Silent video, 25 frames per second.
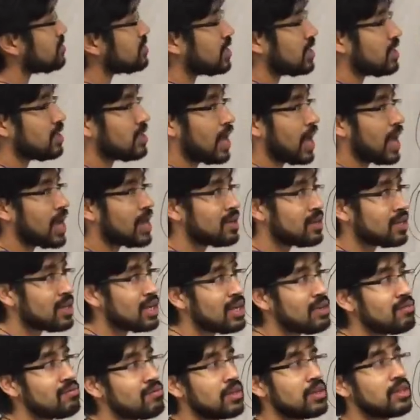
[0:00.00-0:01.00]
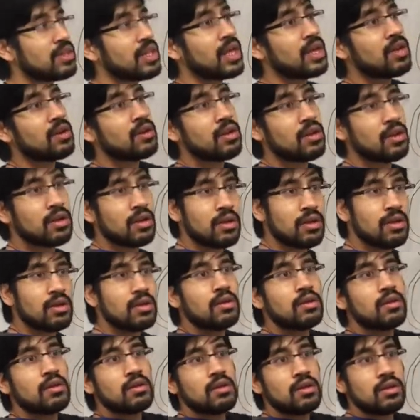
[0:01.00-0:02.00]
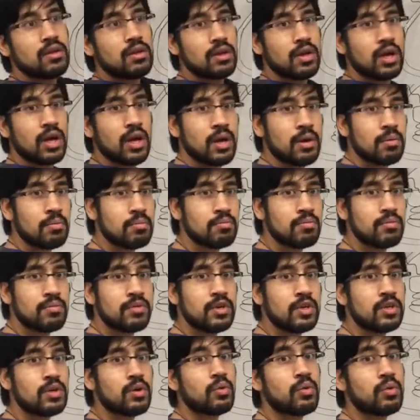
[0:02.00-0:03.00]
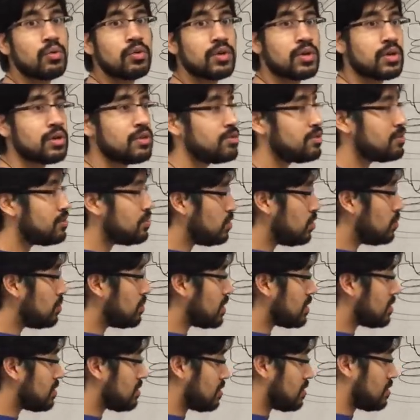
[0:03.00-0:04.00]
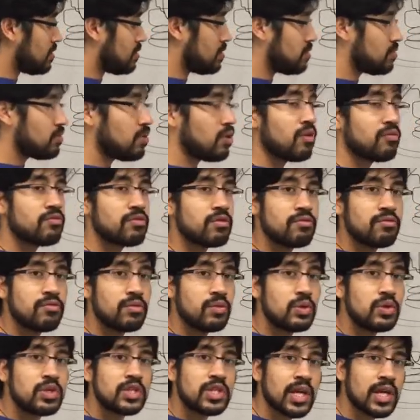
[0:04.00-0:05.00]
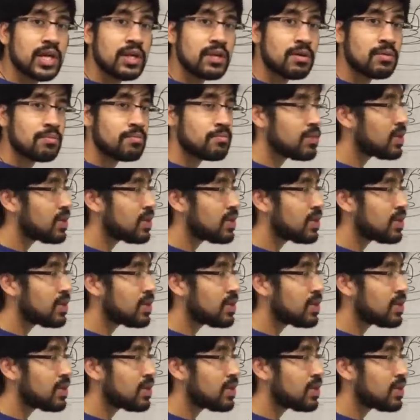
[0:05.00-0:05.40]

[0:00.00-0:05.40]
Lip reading: cell and even then, all the consumers of the food chain.